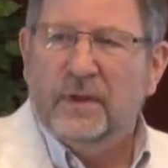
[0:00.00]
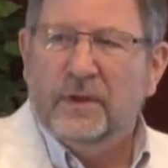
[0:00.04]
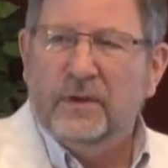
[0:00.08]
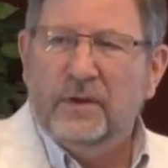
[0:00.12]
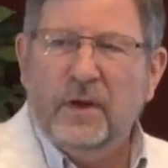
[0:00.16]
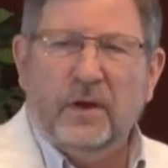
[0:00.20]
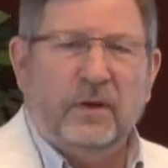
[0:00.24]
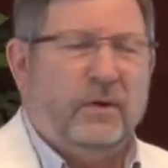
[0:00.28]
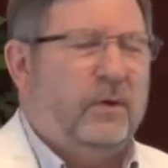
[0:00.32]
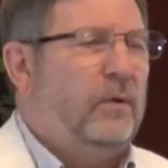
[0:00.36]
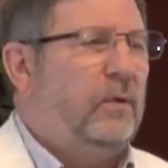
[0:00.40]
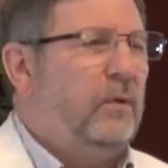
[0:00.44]

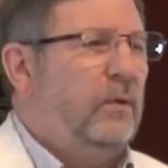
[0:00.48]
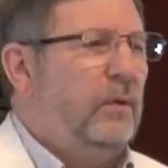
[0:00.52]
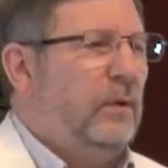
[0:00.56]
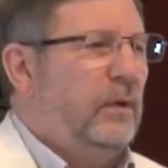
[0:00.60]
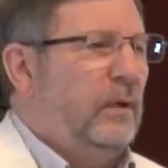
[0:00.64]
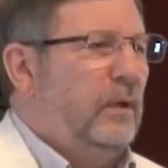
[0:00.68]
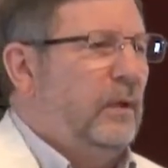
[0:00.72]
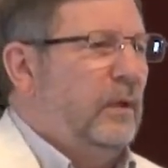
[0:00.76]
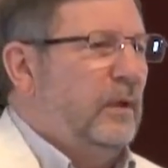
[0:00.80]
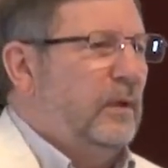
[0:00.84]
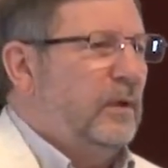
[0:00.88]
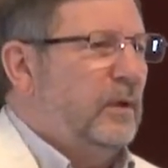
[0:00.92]
No,
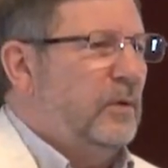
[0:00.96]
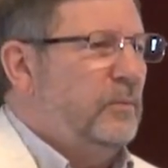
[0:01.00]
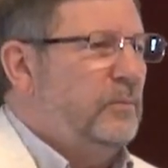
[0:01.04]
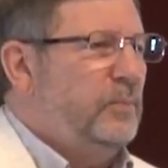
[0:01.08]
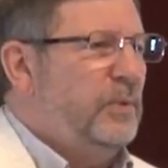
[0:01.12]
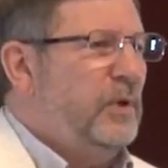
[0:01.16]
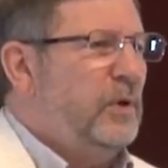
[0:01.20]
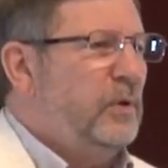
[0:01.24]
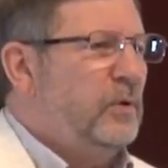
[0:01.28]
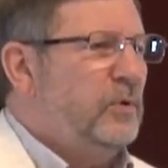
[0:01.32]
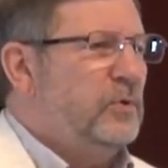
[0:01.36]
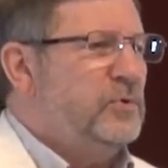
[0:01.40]

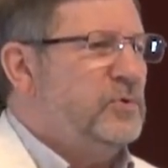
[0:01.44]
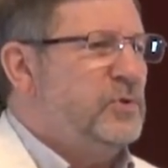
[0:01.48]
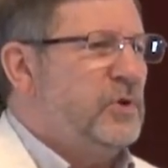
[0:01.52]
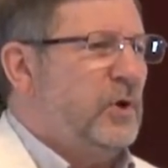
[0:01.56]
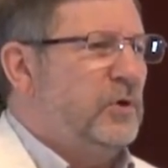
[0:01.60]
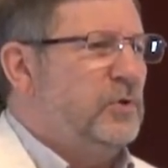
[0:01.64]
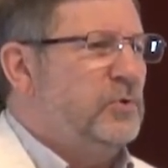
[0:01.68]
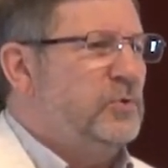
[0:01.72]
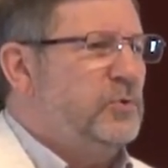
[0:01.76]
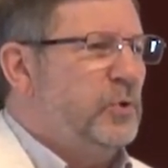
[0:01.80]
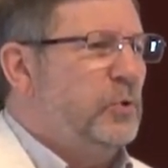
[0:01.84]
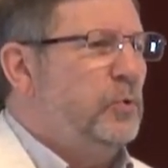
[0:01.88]
computers
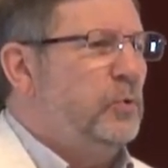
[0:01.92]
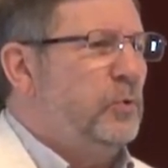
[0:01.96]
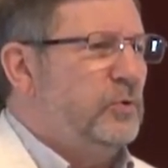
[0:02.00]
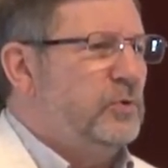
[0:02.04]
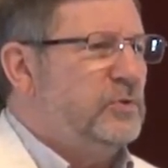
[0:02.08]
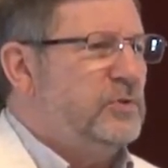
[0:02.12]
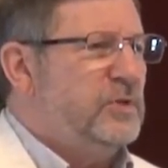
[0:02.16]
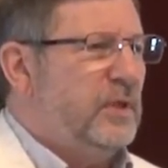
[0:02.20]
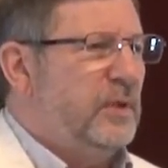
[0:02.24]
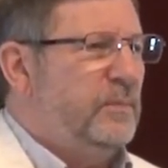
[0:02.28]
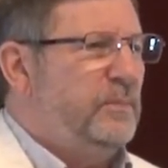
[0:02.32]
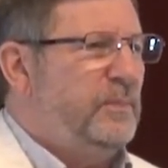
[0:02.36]
are
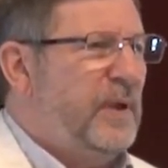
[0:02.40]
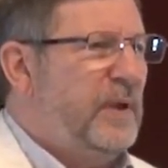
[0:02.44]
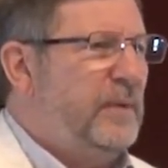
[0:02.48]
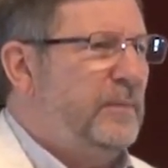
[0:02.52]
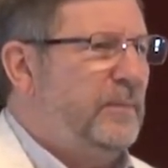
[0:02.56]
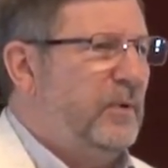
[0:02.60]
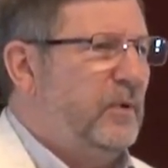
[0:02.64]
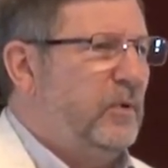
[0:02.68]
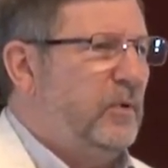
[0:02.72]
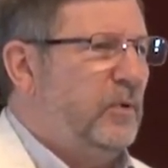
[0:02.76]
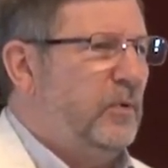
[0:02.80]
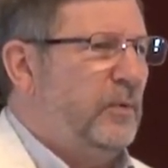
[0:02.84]
tools that
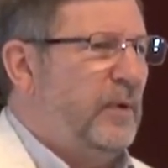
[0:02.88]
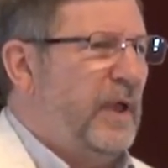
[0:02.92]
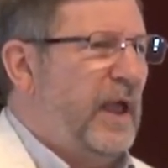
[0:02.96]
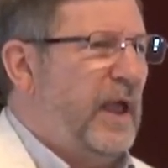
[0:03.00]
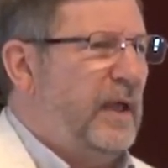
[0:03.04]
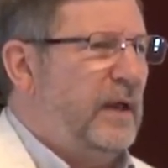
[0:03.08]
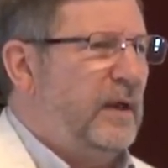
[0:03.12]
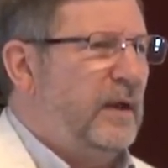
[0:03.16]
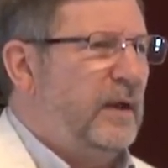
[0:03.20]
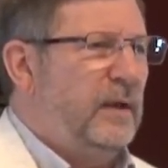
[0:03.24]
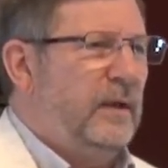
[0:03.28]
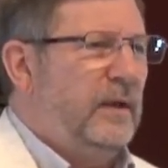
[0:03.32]
people
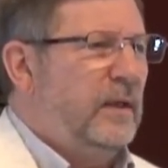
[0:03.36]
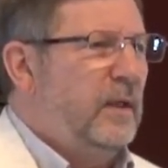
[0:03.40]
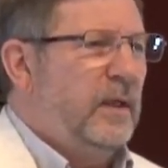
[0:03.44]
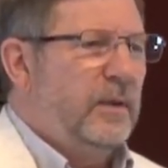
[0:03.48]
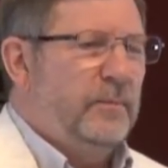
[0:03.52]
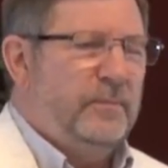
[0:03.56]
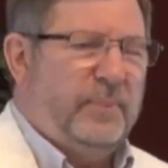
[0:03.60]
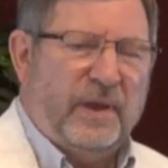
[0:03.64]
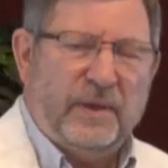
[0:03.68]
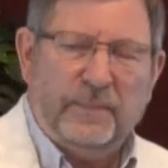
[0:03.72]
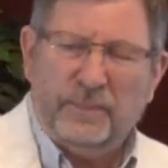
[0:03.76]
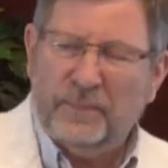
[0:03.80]
created.
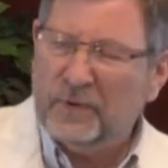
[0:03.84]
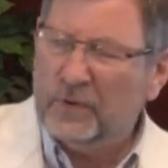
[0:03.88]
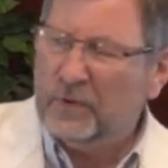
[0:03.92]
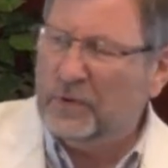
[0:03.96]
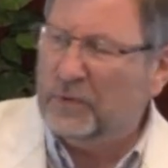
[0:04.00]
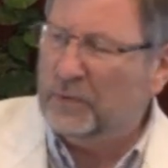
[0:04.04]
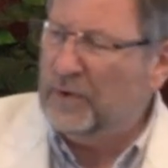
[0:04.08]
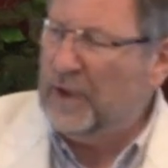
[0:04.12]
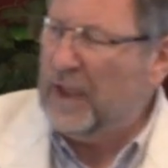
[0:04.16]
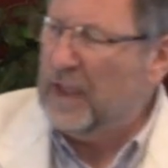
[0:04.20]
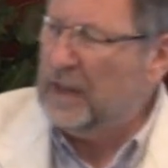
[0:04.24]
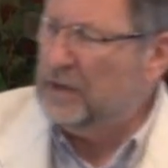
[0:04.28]
People
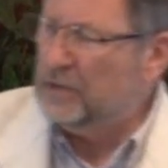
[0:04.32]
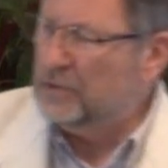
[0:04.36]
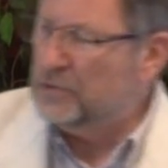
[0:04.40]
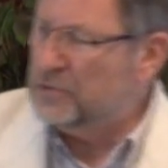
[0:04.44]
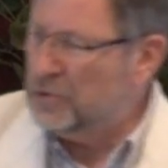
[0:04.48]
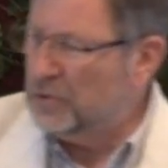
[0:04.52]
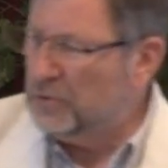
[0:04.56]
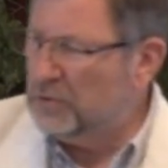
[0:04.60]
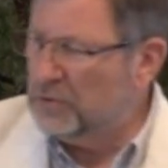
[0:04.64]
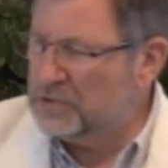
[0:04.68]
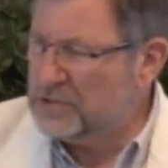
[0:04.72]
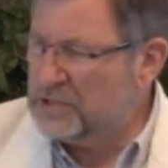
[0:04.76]
created
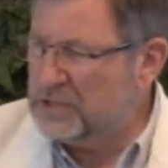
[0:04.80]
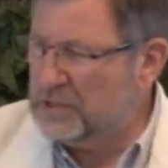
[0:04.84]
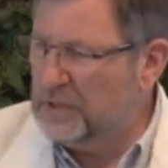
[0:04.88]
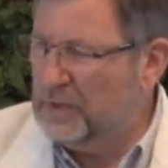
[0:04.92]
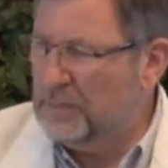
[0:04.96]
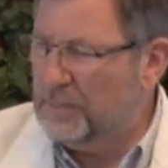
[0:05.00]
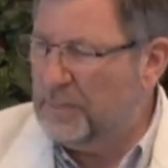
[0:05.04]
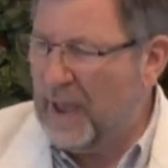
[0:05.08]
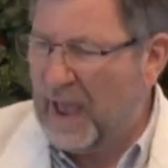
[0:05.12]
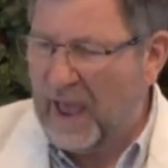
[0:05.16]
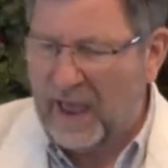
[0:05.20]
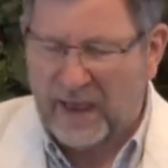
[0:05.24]
tools in the
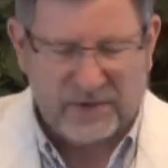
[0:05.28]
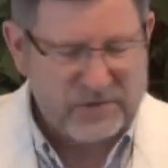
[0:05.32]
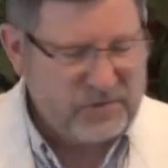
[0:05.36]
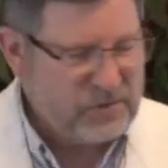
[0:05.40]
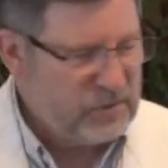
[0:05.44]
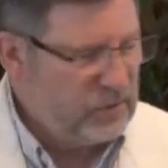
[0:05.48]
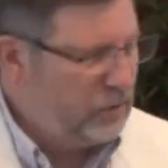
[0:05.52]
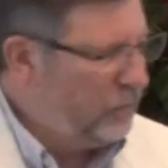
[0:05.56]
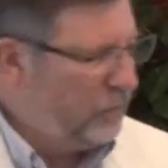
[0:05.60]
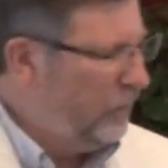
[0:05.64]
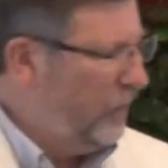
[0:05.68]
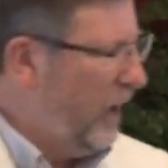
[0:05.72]
past.
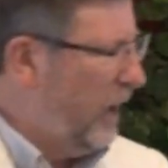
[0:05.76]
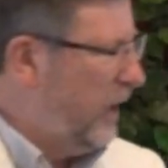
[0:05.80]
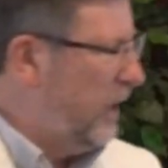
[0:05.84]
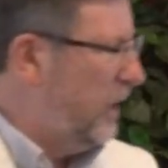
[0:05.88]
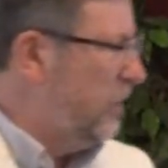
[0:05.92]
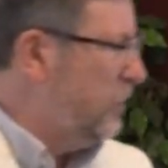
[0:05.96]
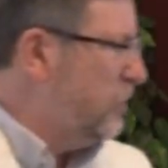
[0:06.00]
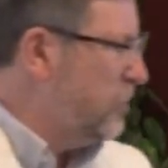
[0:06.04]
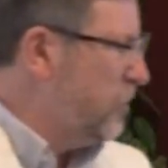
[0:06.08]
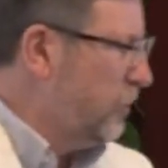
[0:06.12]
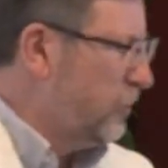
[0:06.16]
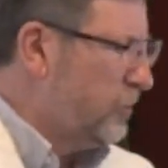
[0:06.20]
They're
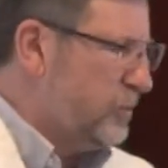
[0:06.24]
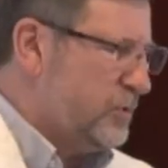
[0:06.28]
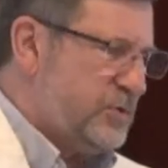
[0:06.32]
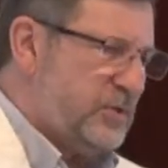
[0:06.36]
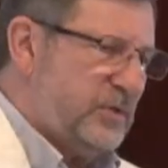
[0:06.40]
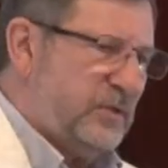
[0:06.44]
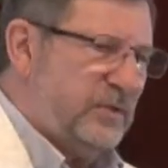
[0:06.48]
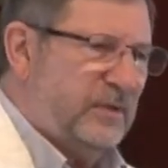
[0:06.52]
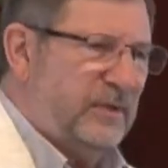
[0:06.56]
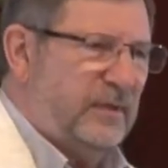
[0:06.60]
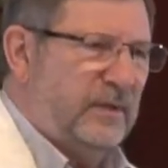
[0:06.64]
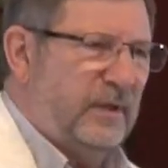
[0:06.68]
creating
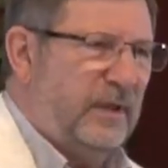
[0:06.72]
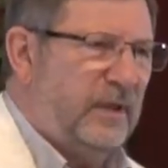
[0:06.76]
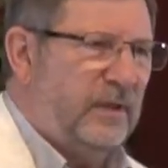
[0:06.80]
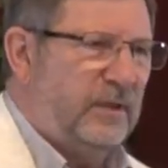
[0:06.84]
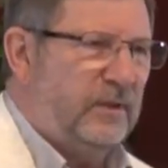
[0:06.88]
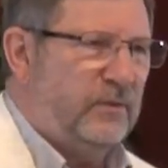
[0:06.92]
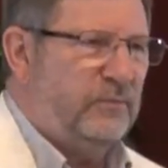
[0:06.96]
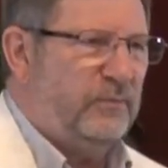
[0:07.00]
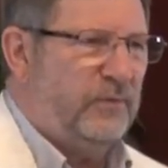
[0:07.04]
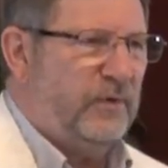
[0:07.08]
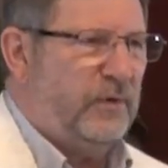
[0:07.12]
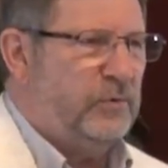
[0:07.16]
tools in
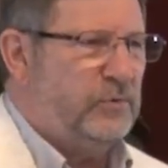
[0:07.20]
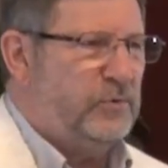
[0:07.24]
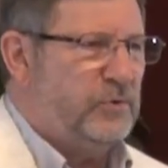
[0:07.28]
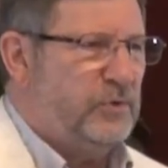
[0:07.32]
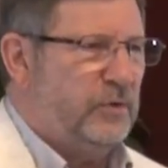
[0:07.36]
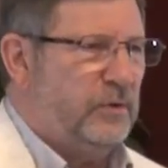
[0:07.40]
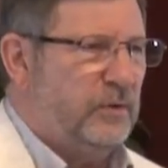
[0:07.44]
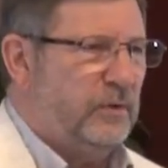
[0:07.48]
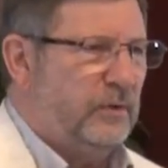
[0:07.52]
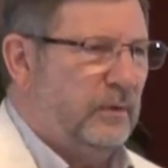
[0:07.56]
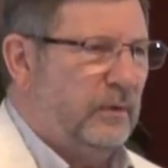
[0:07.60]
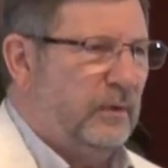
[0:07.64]
the
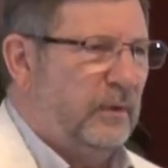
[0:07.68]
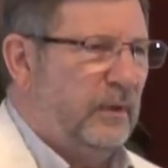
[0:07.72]
future.